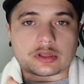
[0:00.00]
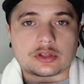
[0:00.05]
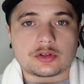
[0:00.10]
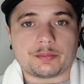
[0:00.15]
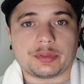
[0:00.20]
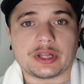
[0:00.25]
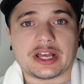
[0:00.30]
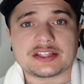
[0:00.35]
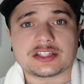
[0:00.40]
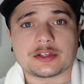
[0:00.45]

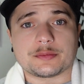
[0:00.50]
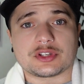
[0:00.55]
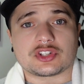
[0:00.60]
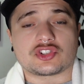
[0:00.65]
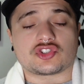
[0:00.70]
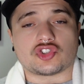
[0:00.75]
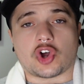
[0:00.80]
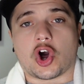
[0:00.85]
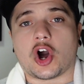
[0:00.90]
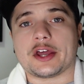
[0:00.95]
play some
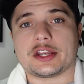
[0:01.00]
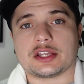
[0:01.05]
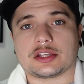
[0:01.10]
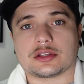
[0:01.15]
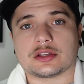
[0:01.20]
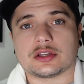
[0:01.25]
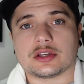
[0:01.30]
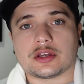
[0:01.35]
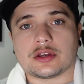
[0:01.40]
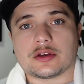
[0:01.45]

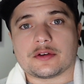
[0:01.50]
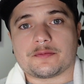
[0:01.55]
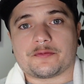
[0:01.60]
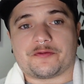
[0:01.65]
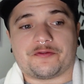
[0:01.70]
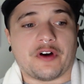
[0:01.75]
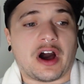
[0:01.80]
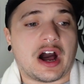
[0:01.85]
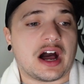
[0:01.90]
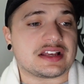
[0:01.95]
exciting,
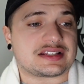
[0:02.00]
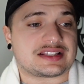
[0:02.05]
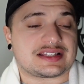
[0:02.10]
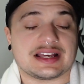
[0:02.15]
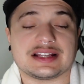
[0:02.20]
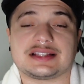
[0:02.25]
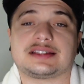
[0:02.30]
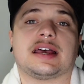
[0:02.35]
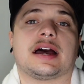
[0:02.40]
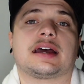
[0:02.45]
fast
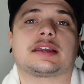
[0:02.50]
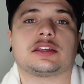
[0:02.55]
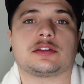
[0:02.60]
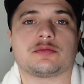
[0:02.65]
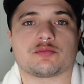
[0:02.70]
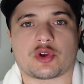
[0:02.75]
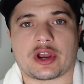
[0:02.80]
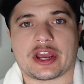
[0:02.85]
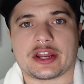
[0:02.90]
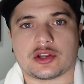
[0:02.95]

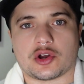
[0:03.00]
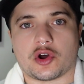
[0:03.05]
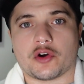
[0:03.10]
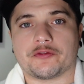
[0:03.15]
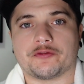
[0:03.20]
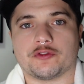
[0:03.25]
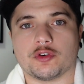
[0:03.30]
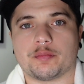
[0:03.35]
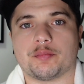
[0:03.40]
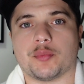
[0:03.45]
attacking brand of
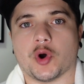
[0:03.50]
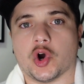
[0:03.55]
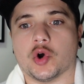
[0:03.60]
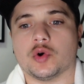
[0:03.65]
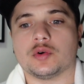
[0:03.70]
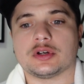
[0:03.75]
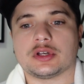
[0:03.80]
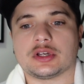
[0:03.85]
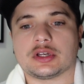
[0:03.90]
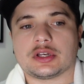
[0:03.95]

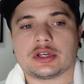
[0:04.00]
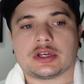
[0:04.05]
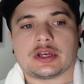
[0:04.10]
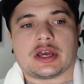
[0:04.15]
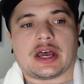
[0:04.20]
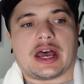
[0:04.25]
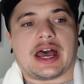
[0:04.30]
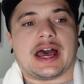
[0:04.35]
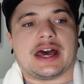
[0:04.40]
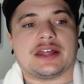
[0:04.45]
football
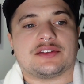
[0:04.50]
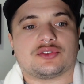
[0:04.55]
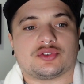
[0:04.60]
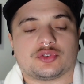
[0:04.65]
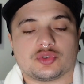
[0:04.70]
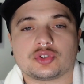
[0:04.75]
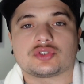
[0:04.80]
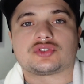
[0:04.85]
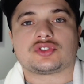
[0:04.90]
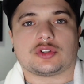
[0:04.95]
and
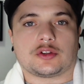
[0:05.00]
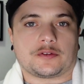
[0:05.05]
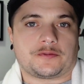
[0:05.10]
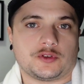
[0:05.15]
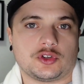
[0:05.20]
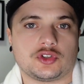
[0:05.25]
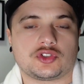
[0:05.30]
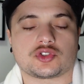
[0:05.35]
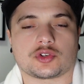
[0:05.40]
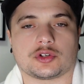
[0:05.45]
look to the
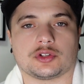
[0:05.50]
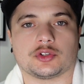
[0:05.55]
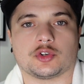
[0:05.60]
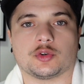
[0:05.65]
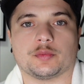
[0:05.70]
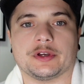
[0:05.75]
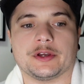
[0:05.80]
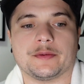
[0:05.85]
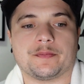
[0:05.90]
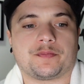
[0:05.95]
future a little
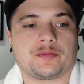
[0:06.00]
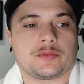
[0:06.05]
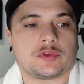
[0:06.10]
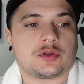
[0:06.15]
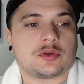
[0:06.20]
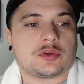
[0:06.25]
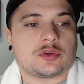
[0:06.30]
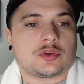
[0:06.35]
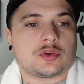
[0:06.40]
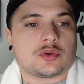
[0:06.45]
bit.
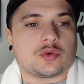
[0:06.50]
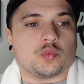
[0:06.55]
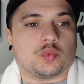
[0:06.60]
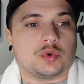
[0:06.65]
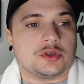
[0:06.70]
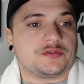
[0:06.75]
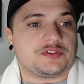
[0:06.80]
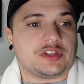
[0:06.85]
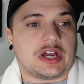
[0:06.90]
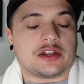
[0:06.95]

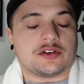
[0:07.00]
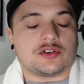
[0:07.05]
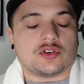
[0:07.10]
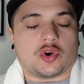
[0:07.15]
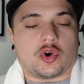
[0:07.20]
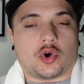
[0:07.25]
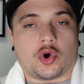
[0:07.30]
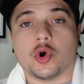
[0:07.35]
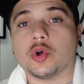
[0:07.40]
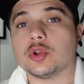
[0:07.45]
We've
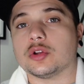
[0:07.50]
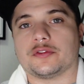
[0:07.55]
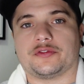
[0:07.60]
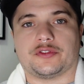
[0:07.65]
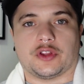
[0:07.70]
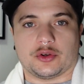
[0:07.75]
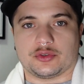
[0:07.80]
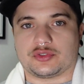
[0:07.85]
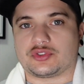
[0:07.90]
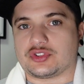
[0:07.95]
done all of
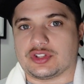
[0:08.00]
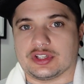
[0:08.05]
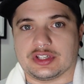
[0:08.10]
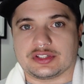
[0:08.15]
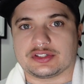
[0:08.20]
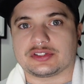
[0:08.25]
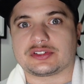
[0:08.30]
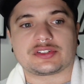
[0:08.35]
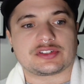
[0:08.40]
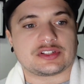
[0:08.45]
those
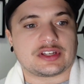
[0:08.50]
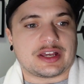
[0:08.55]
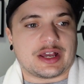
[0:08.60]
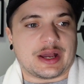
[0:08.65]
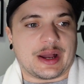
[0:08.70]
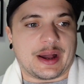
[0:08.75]
things.